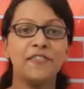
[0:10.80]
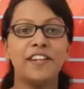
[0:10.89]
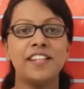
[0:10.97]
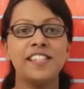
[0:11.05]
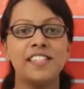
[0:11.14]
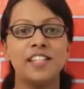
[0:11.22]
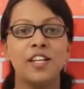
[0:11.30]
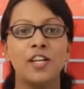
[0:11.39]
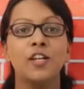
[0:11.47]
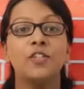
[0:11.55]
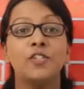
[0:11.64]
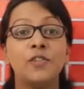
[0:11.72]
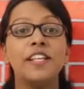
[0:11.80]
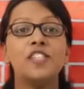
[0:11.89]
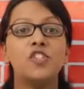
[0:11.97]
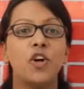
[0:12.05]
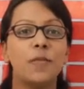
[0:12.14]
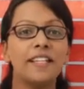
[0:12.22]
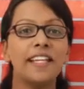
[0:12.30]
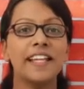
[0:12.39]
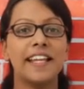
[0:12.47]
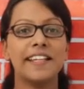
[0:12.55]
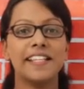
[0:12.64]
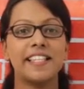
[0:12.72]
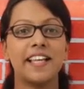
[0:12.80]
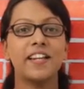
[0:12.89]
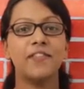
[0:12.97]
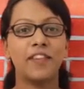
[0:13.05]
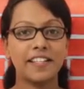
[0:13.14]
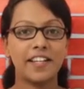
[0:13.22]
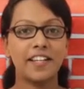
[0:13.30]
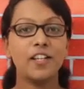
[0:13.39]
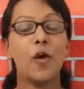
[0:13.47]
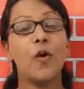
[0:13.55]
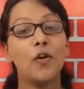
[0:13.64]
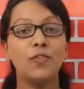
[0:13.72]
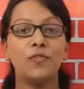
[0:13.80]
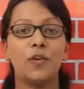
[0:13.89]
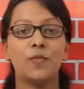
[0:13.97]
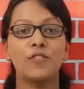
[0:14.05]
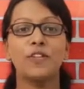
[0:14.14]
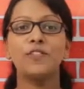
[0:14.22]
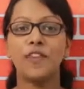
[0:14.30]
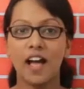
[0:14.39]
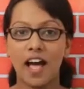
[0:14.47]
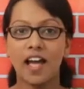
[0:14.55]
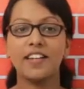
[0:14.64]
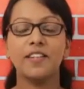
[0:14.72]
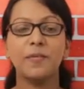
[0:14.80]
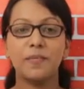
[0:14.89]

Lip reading: friends, today geometrical ideas are reflected in all forms of art,